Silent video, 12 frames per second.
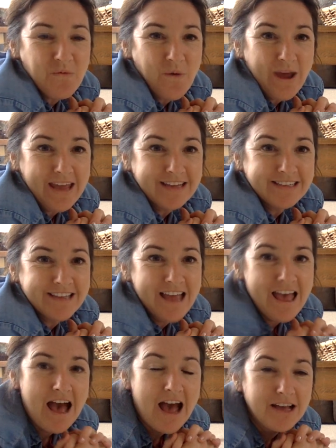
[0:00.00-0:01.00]
I can't
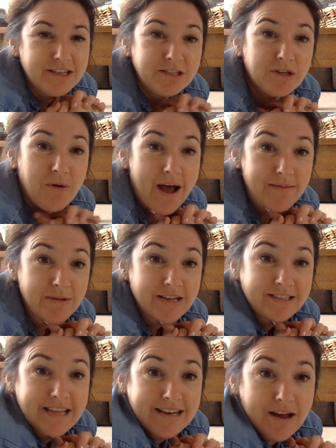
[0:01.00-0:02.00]
wait.
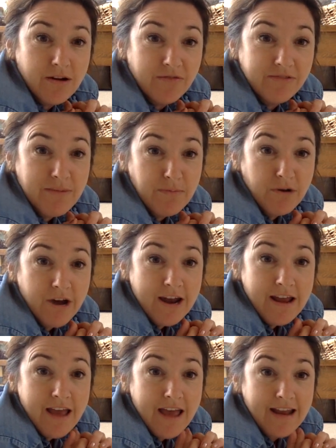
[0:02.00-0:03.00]
So I'm going to send out a
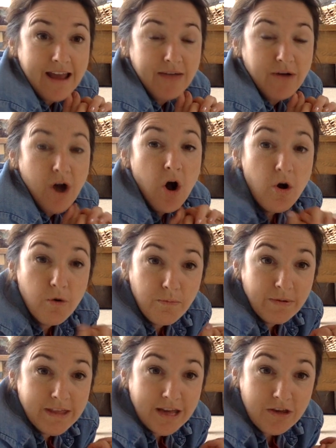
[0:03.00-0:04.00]
Flipgrid, and I
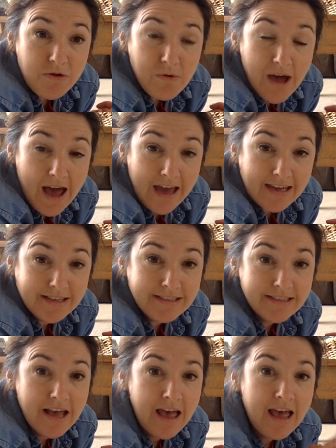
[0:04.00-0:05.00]
hope that you
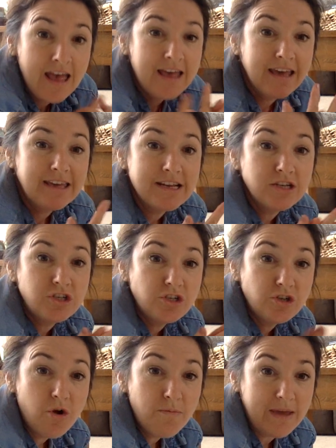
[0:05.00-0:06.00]
guys
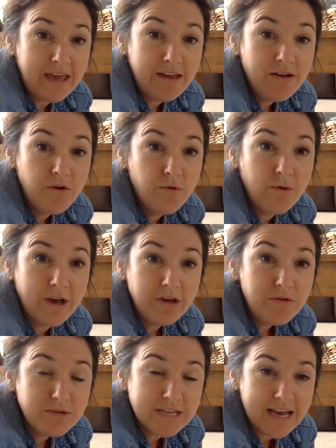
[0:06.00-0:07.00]
can show
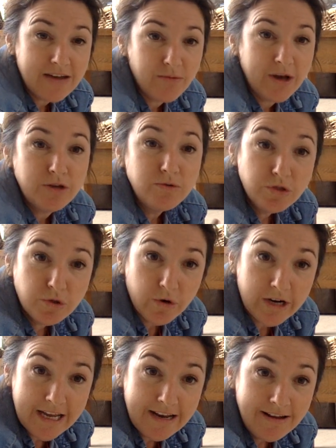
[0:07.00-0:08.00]
me what you did,
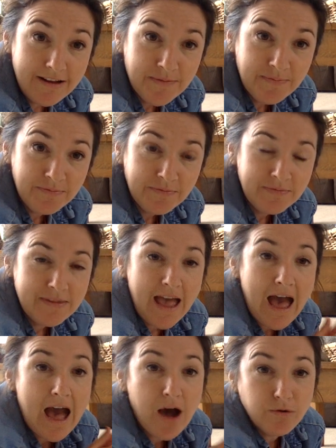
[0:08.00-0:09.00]
what you sorted,
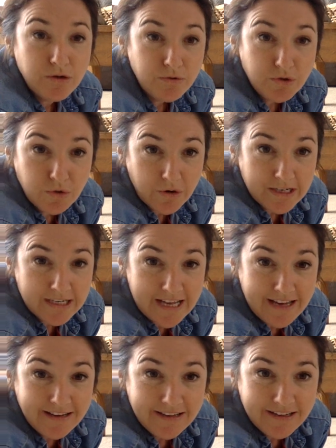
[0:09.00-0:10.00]
how you
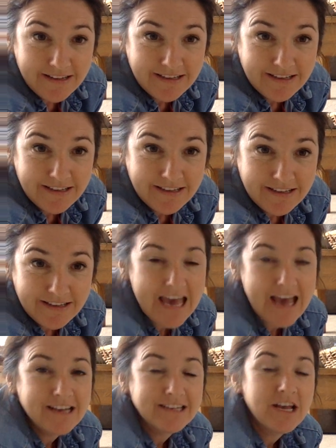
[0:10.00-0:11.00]
sorted it,
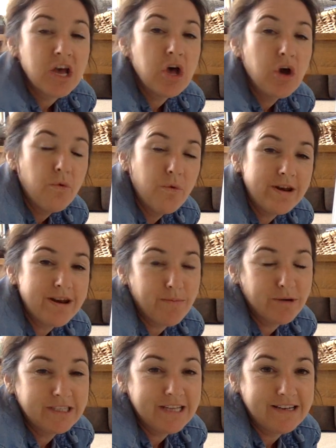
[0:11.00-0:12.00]
and
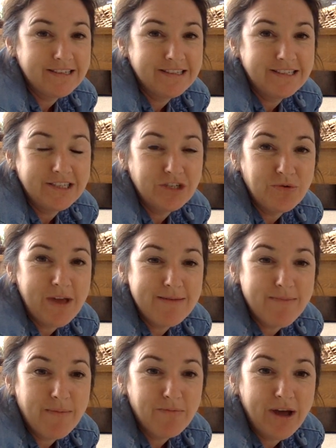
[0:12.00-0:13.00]
what number
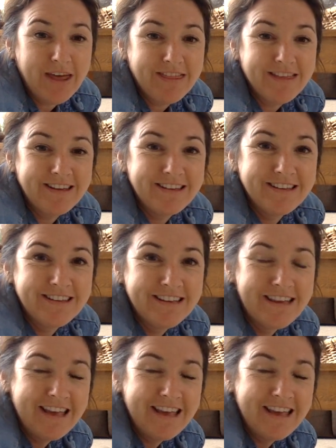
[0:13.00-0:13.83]
sentences you came up with.